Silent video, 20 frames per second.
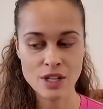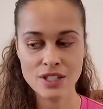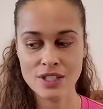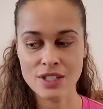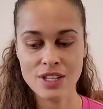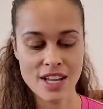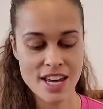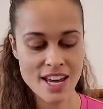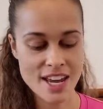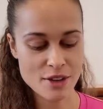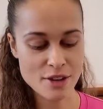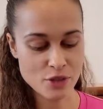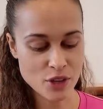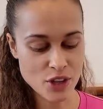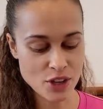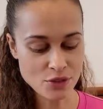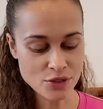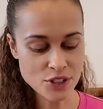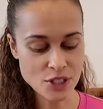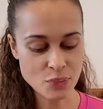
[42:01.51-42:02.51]
So they have
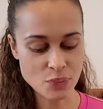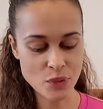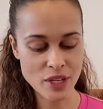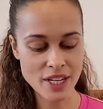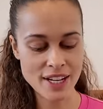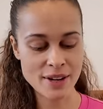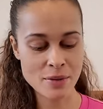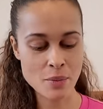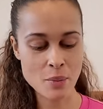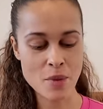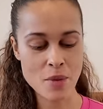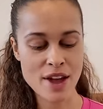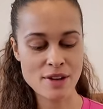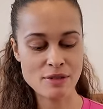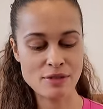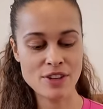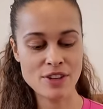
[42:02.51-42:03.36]
gifted me my